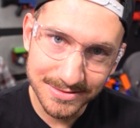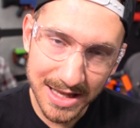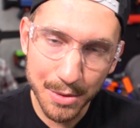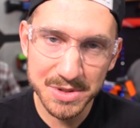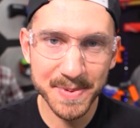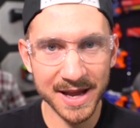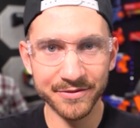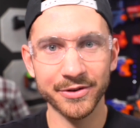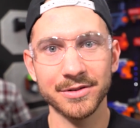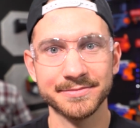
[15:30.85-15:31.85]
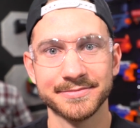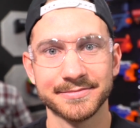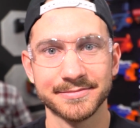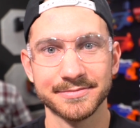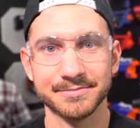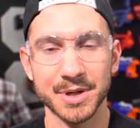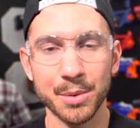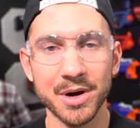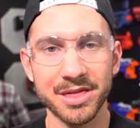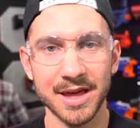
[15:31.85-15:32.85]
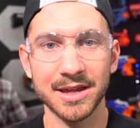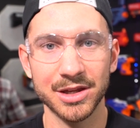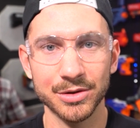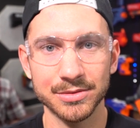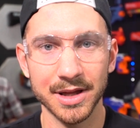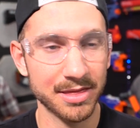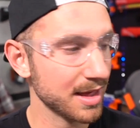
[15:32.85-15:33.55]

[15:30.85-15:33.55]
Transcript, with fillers: that was painful, but I want to thank you and